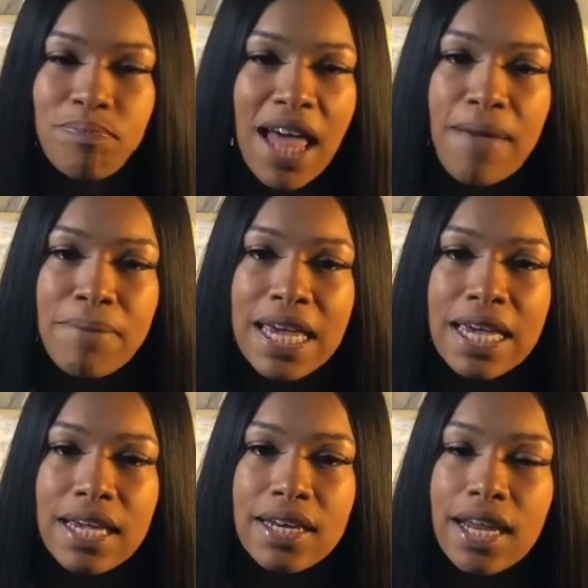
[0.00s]
not make
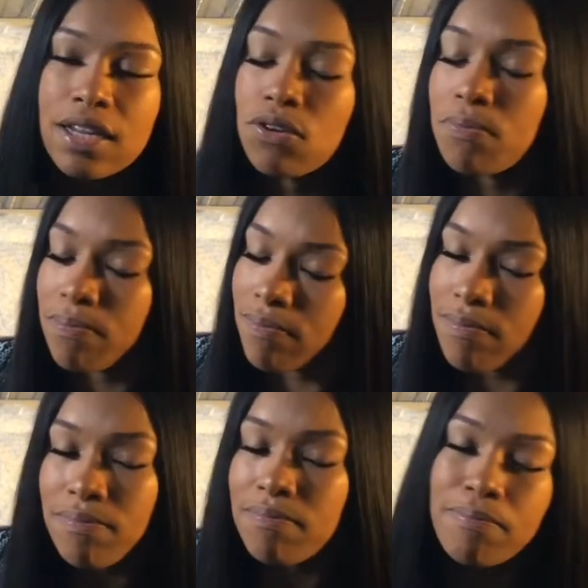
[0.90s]
it and you
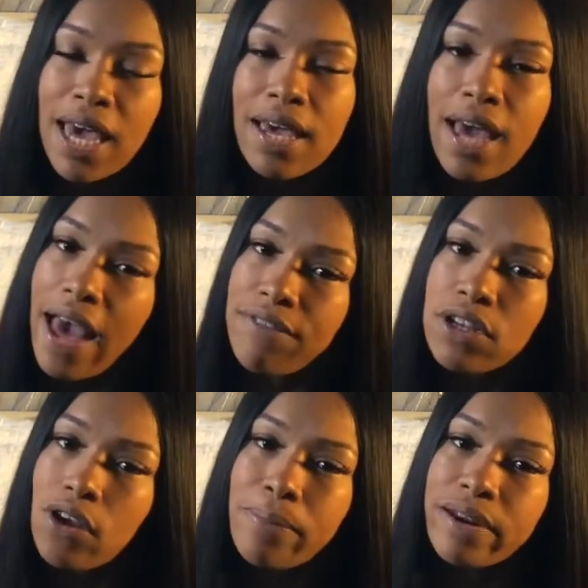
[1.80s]
may have a
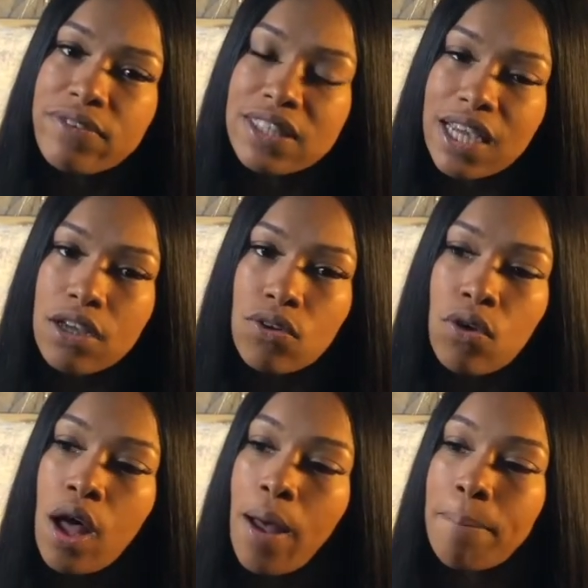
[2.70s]
little bit of a tinkle,
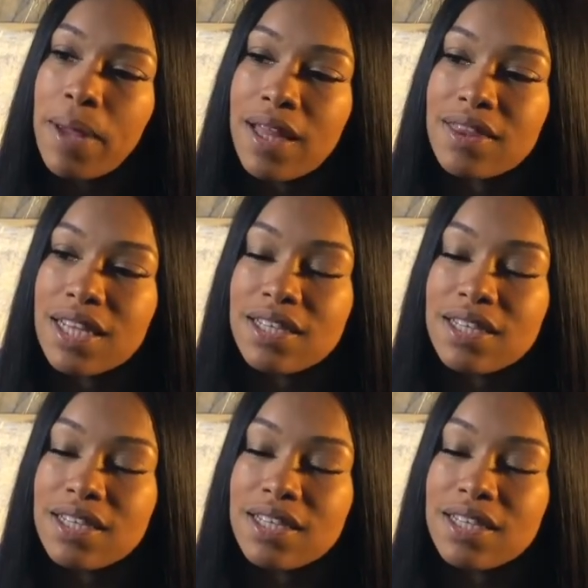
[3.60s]
but the